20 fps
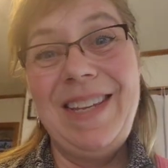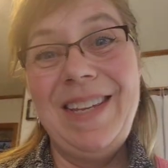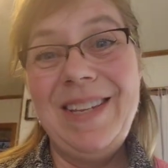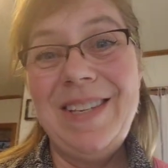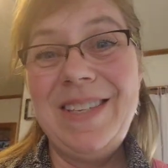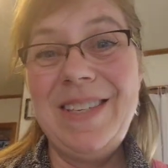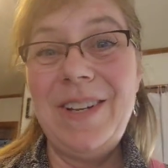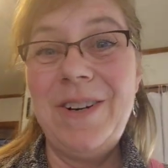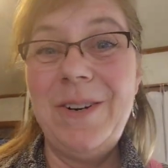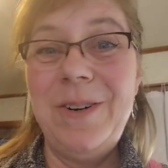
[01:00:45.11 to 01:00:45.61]

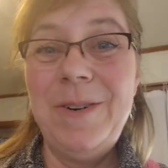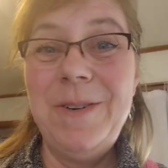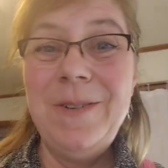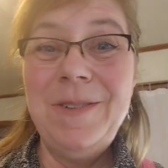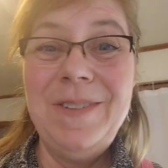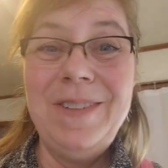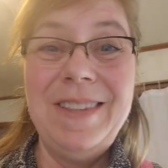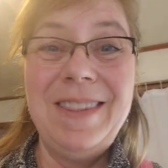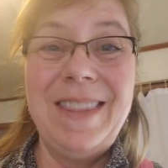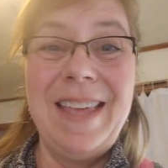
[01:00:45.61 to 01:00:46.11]
so
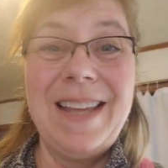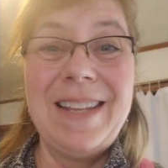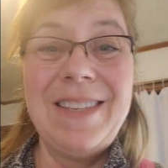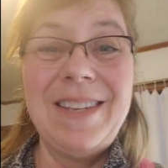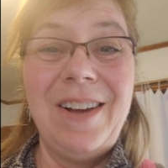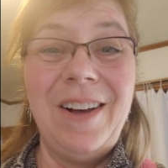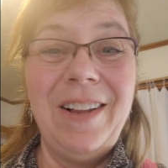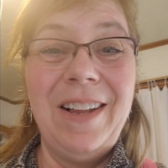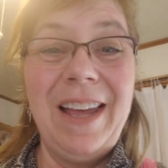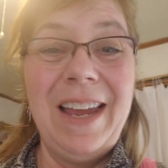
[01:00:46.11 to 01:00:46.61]
that's
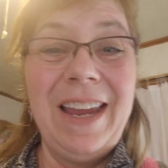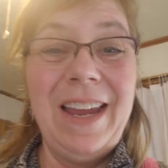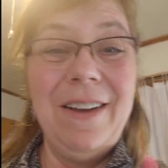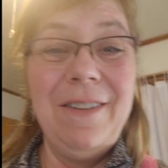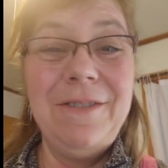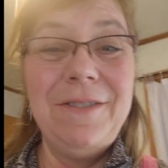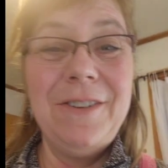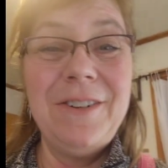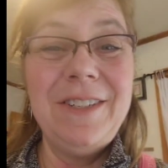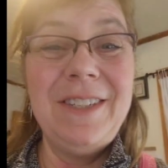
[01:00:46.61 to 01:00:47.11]
all I
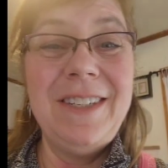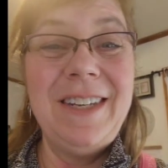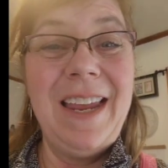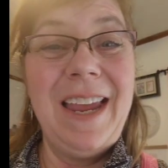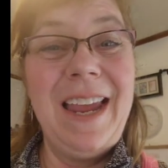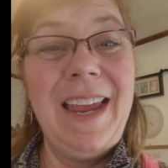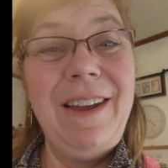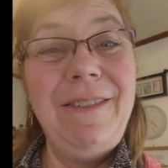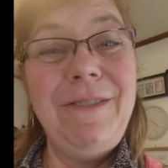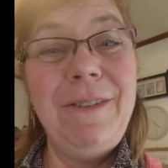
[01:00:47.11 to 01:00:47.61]
have for
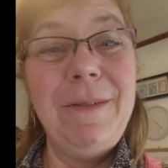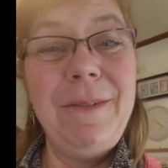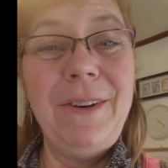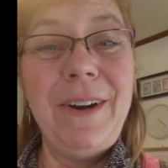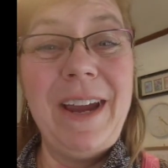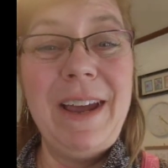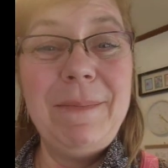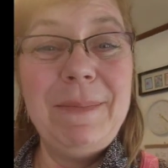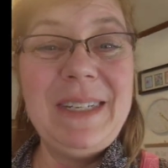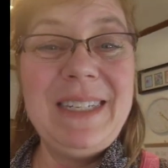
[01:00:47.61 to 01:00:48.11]
today from
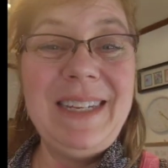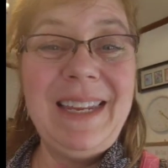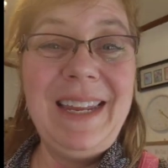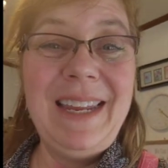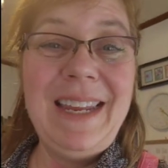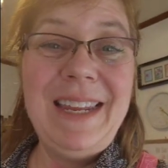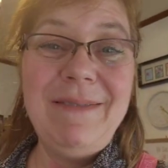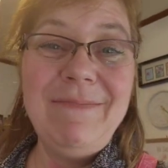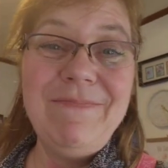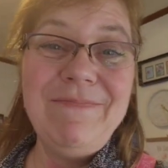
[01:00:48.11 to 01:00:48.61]
Grandma
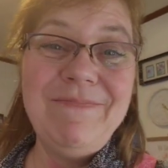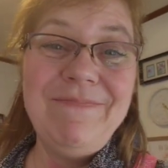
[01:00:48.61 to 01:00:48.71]
D.